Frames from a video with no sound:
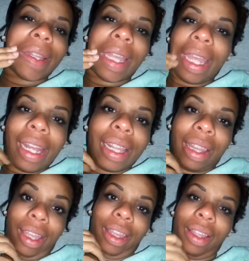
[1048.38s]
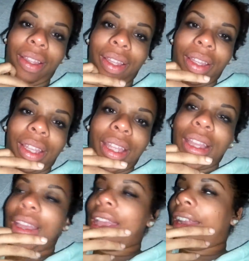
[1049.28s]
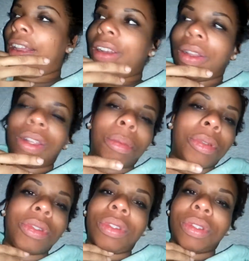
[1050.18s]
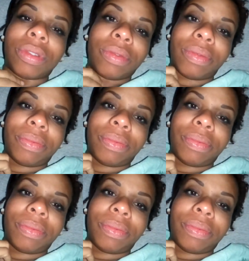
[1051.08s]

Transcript: anything. And I know they'll pull through.